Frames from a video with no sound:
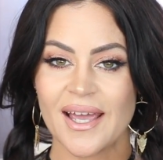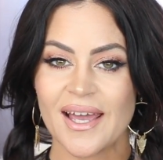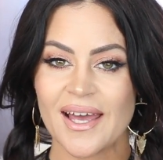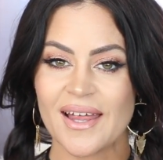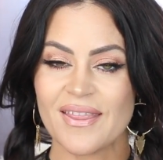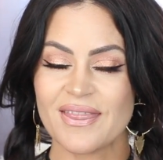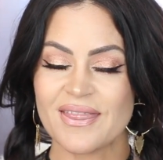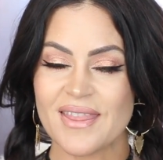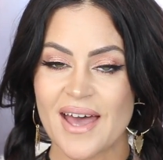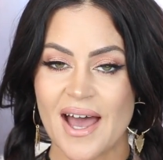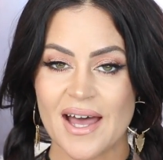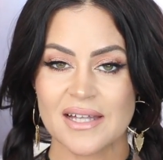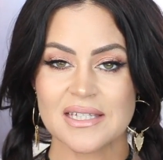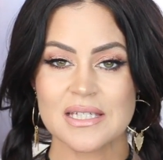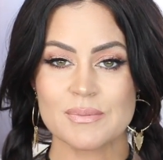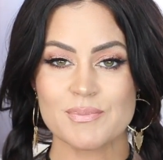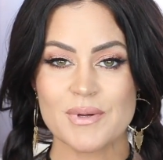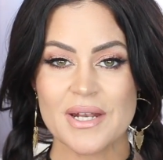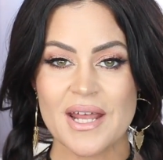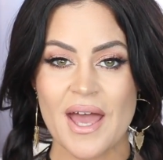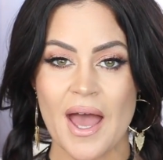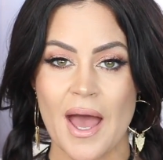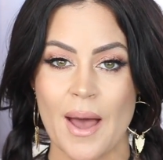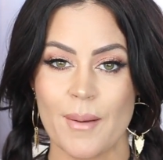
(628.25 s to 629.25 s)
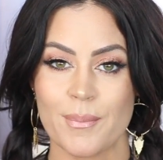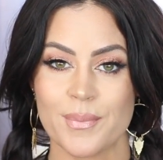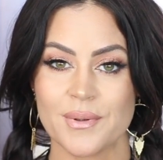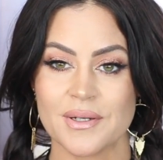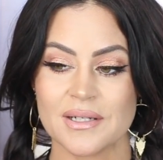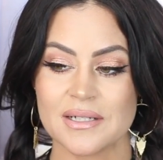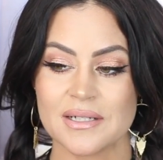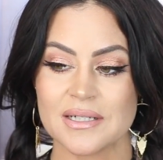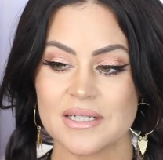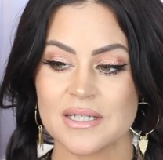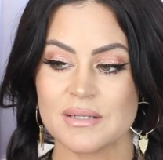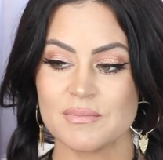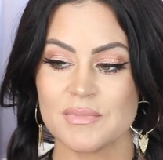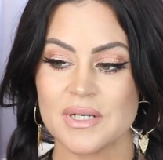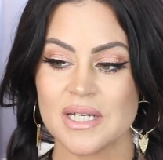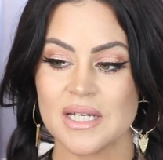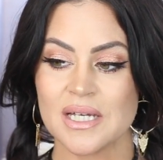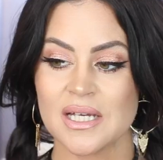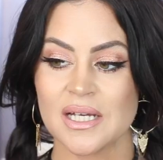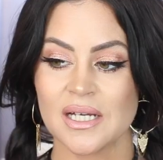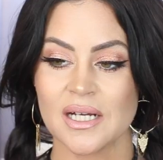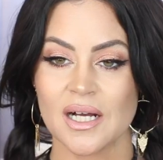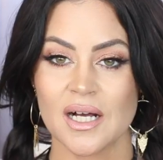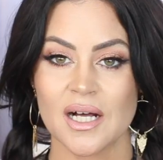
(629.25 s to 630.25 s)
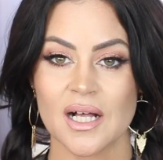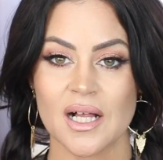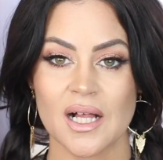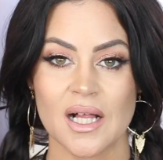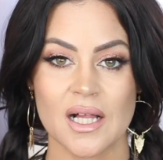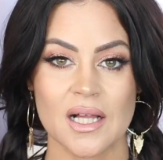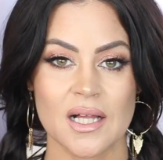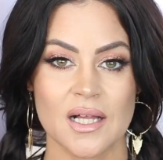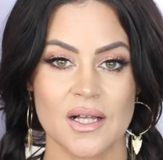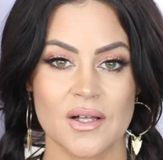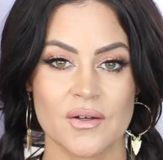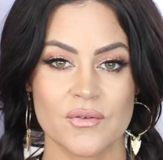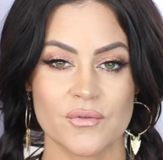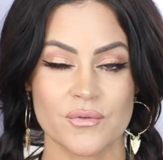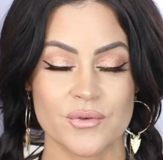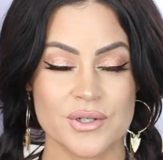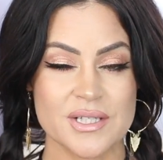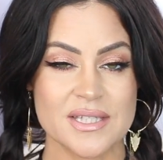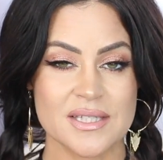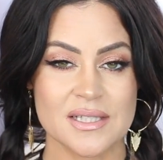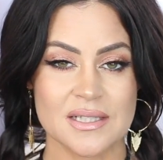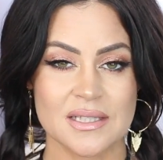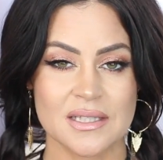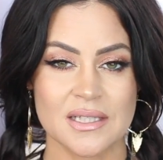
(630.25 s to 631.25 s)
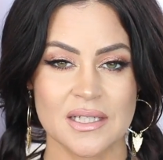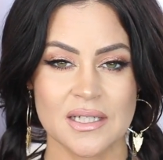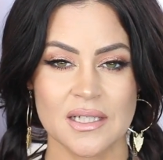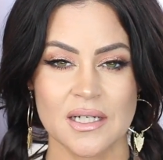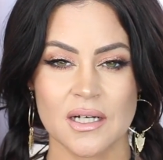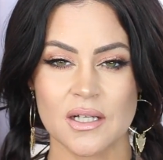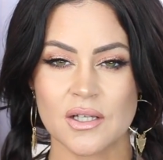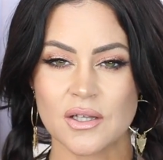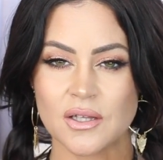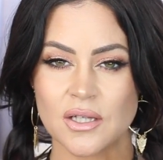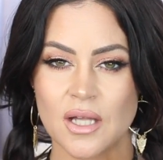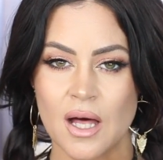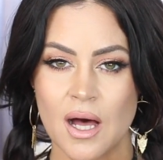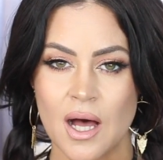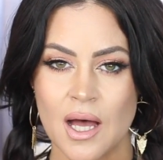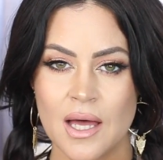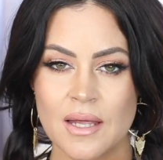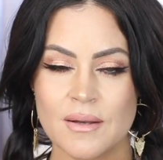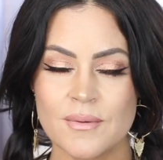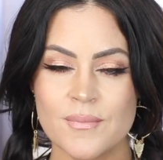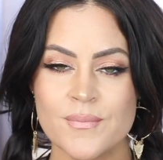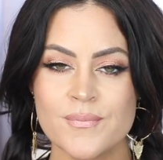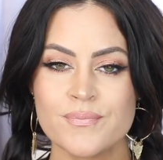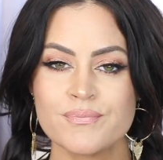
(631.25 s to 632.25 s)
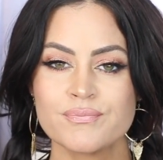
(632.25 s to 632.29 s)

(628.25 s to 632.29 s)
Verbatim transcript: And that's been happening to me recently a lot,